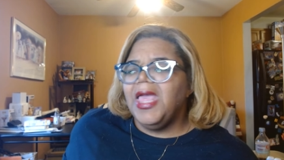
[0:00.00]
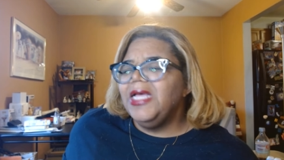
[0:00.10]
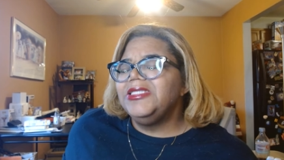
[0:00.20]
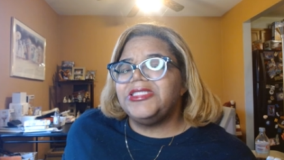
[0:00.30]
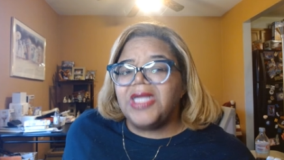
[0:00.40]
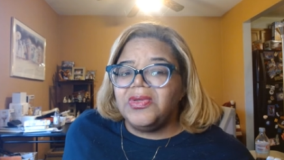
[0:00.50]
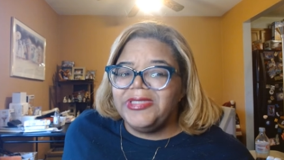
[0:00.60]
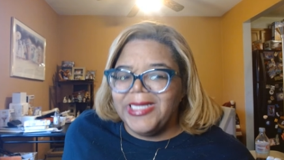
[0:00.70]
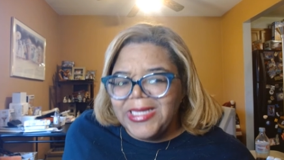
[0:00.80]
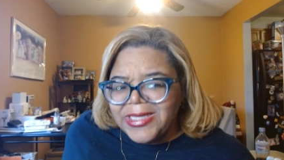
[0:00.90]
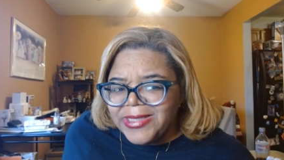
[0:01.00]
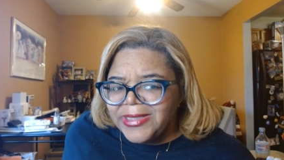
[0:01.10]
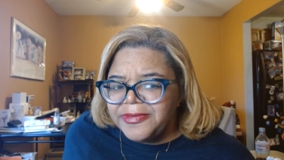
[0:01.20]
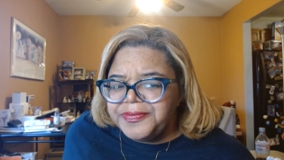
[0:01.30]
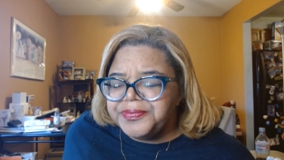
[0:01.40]
So
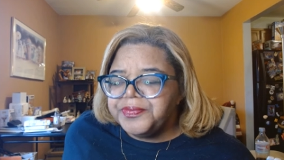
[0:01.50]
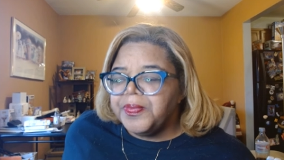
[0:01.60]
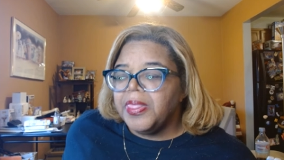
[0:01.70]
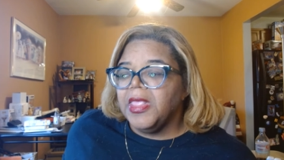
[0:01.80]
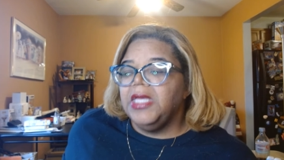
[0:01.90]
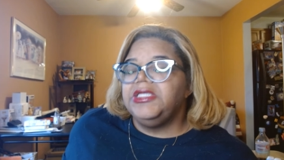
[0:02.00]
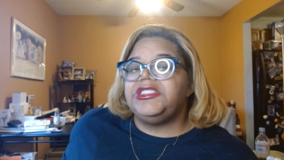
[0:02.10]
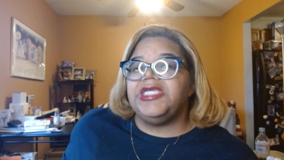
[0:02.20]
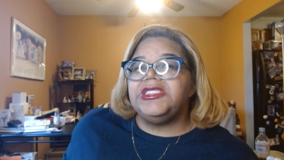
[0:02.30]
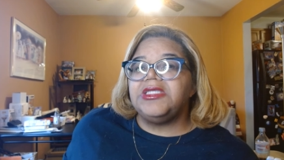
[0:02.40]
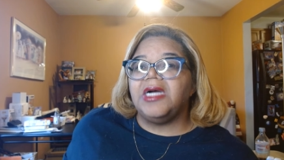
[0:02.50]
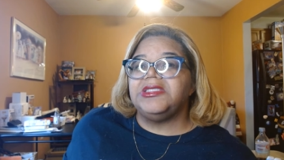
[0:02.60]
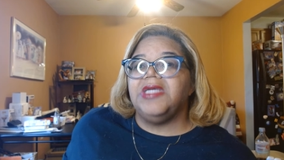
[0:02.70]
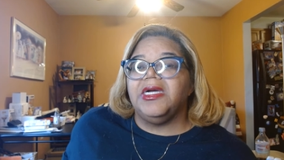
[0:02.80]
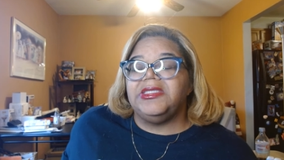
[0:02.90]
then she starts
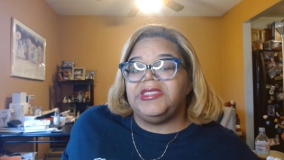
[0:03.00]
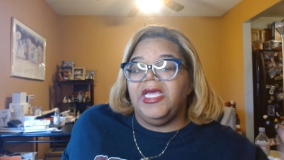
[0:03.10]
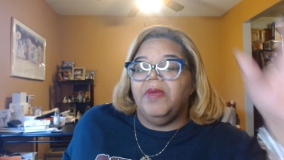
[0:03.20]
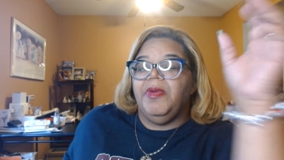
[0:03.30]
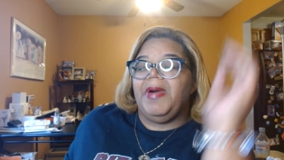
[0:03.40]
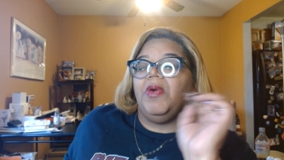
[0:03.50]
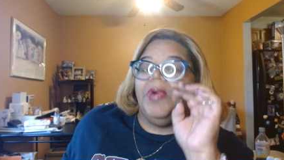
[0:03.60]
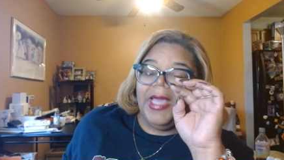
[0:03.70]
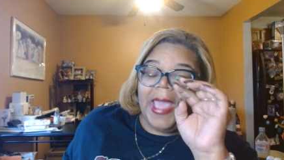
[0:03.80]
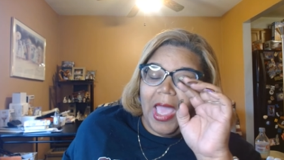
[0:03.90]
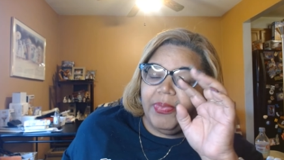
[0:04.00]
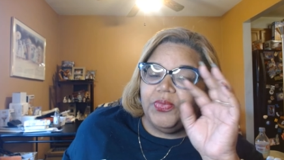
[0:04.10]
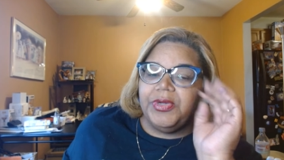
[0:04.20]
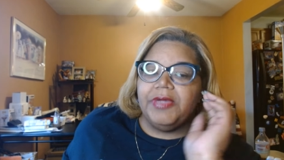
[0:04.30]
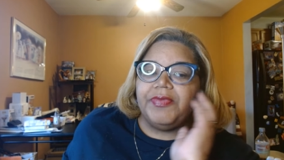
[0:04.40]
talking to him about what had
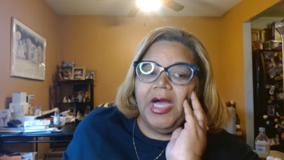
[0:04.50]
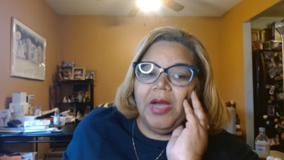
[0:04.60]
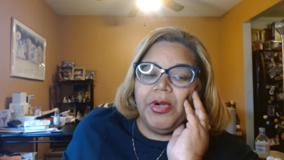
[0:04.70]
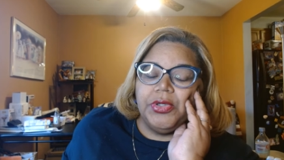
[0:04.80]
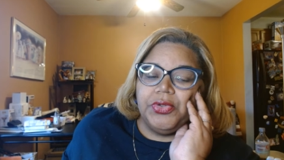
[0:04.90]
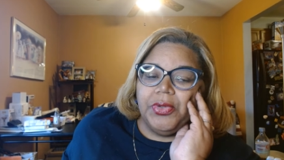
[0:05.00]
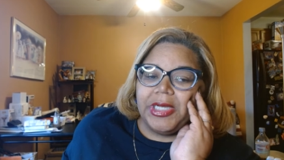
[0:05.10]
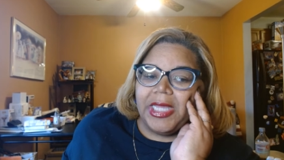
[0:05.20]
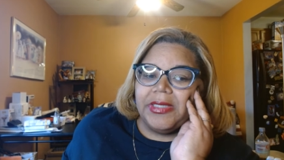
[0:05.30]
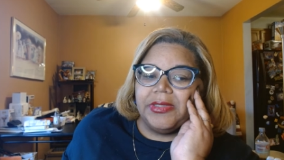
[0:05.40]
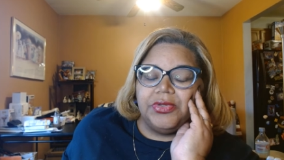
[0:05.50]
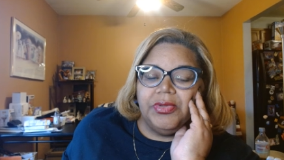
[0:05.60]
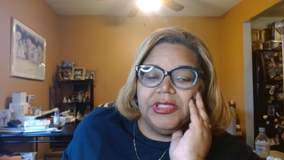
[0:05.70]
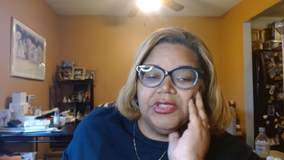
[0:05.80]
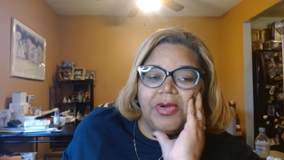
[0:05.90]
happened with um, her daughter and her
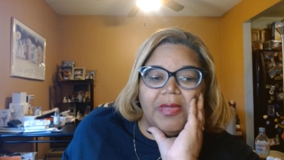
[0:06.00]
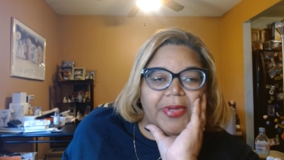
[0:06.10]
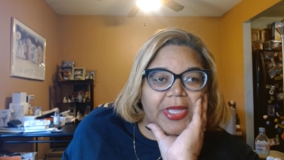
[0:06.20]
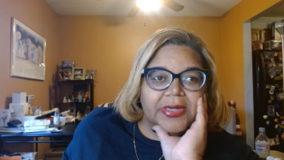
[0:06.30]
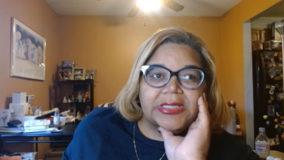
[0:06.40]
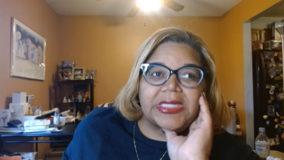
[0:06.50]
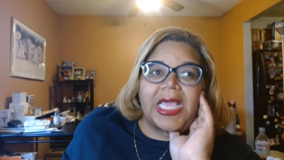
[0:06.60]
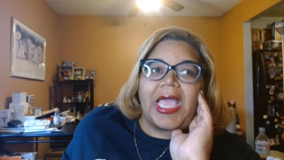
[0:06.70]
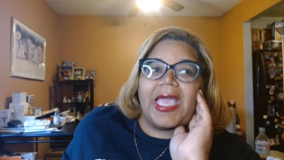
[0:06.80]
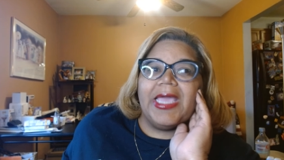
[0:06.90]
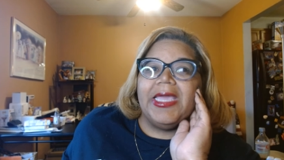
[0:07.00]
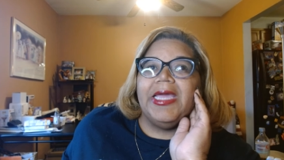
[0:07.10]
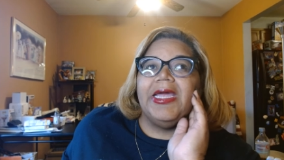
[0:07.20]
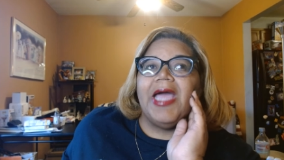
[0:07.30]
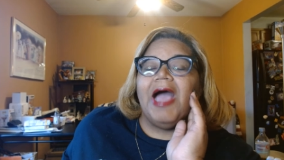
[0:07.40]
daughter's grandparents.
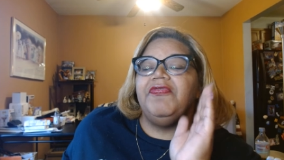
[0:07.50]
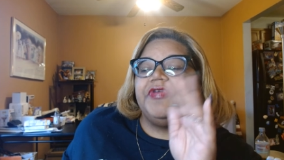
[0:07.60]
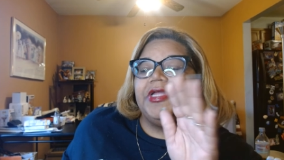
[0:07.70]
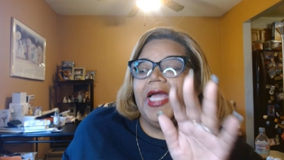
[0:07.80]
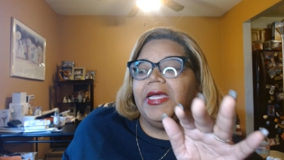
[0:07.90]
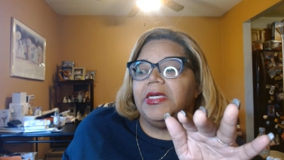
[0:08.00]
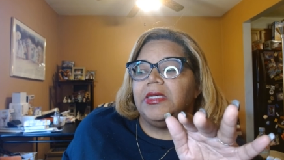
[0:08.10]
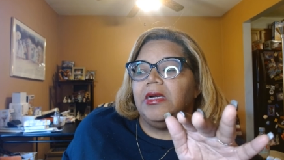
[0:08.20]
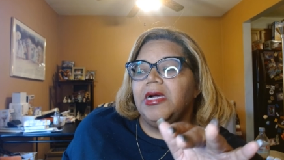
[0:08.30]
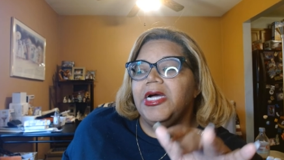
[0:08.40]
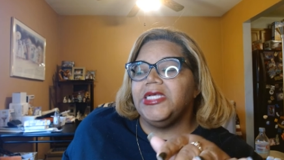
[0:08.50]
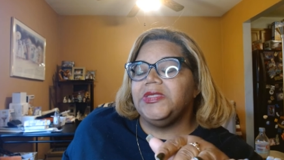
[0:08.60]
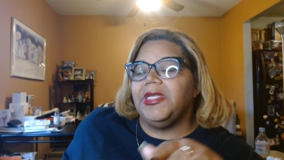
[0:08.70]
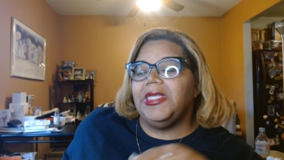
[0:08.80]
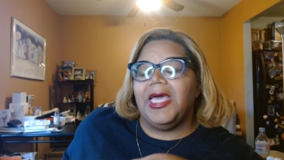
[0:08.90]
And I feel like her
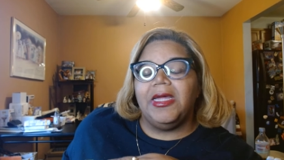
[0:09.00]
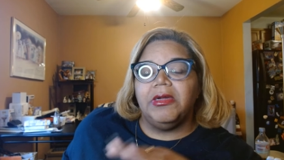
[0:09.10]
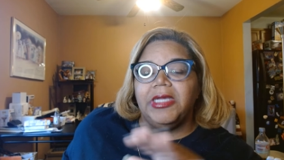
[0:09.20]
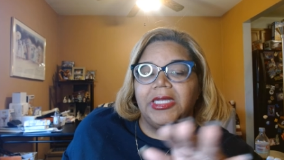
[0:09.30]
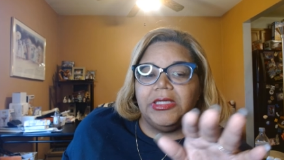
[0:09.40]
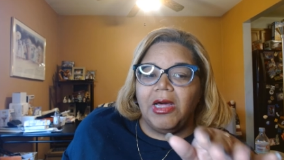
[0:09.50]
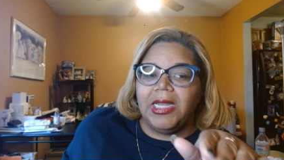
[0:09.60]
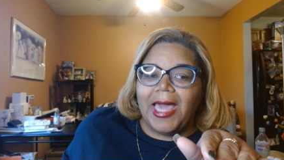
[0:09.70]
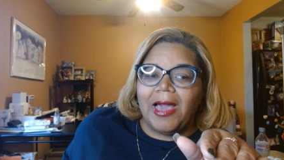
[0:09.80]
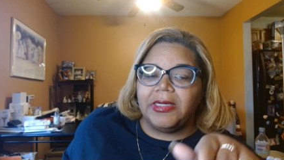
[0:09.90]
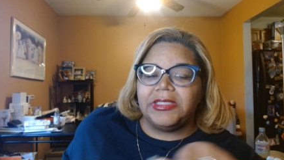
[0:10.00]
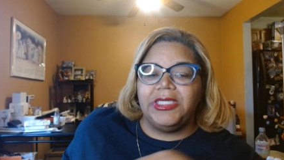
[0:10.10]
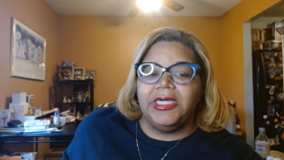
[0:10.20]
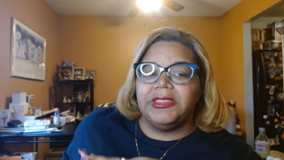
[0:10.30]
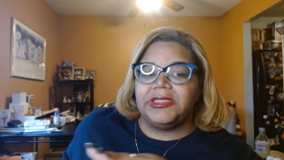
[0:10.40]
husband let her get it all out because he
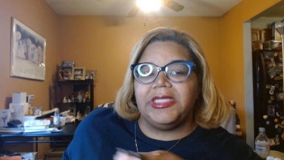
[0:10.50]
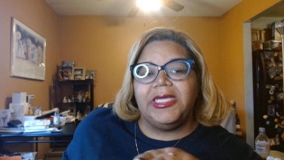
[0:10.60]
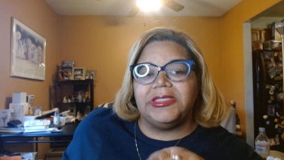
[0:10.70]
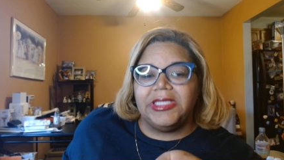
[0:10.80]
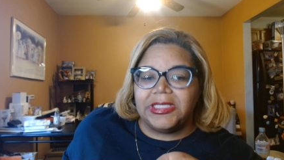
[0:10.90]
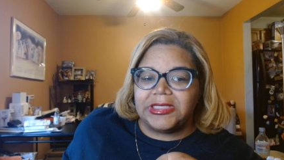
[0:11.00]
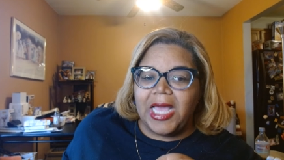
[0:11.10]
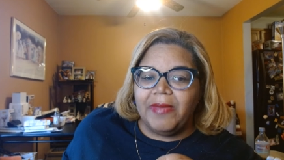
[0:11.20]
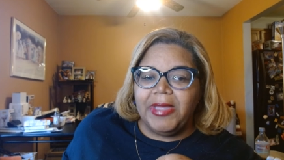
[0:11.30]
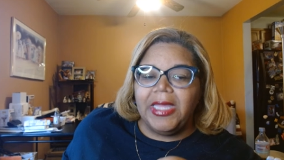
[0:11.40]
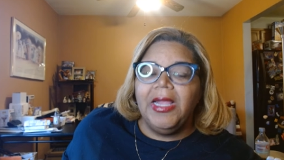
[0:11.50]
understands the assignment.